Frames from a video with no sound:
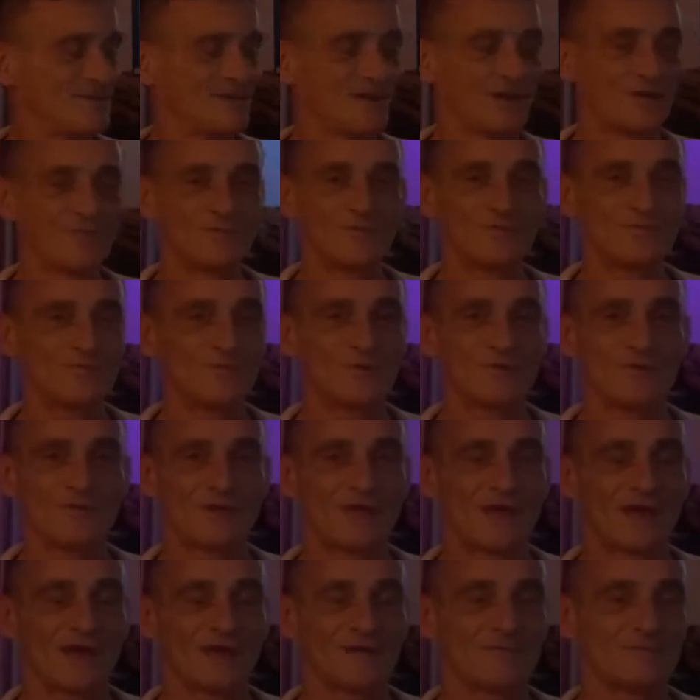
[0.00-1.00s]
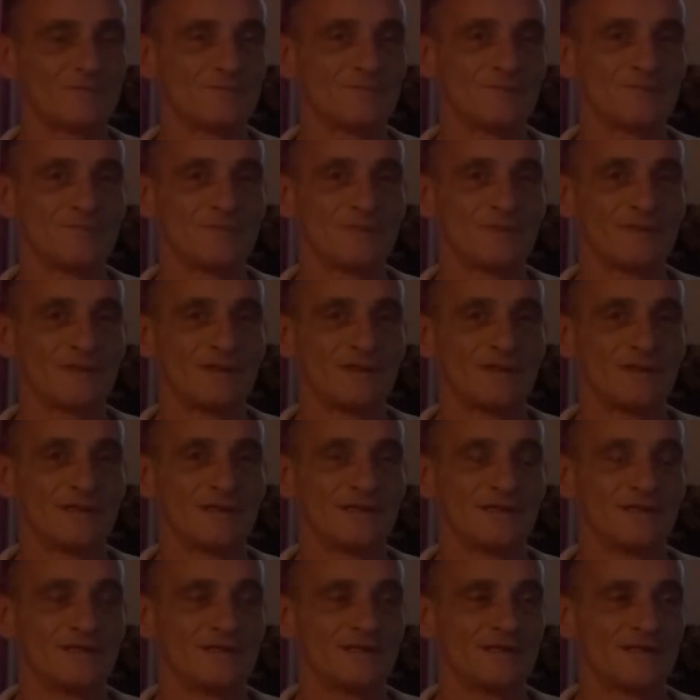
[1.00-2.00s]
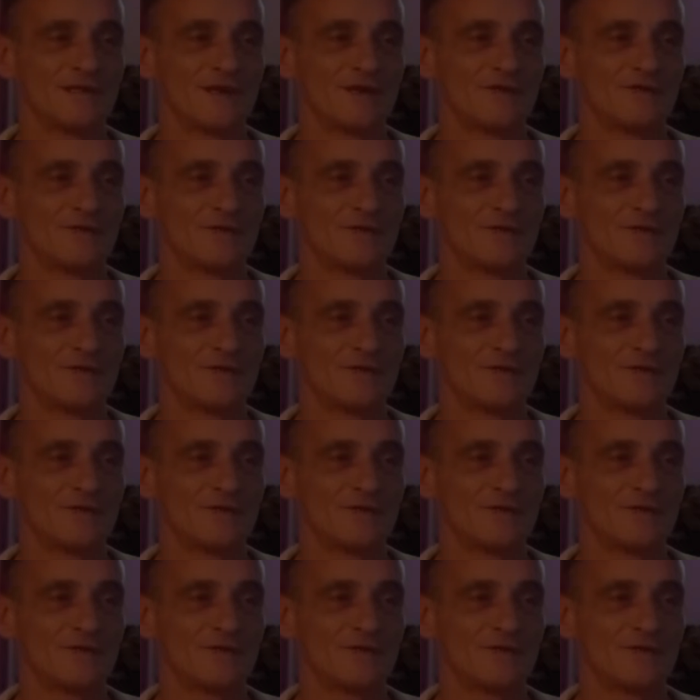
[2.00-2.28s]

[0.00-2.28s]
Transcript: know, I wouldn't want that. You know,